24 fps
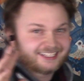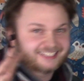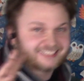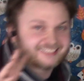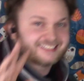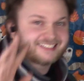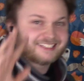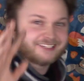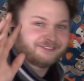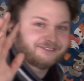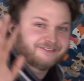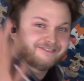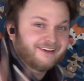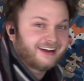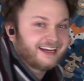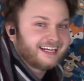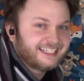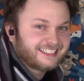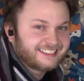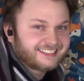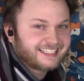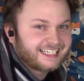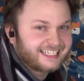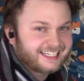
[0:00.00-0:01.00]
this is the
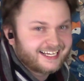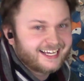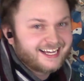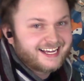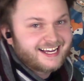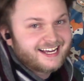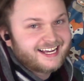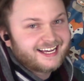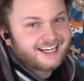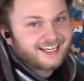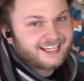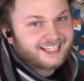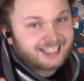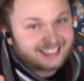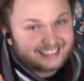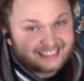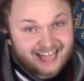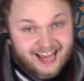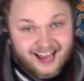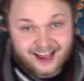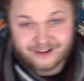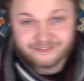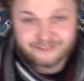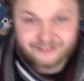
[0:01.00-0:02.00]
funniest thing that's
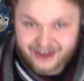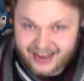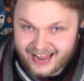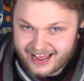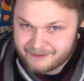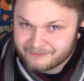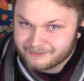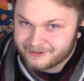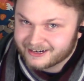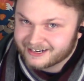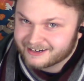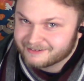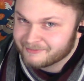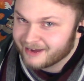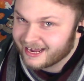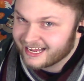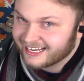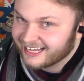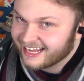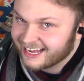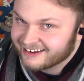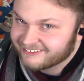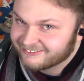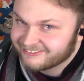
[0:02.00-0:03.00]
ever happened in my
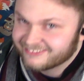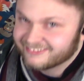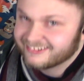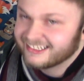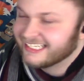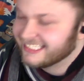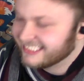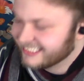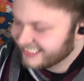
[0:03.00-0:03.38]
life.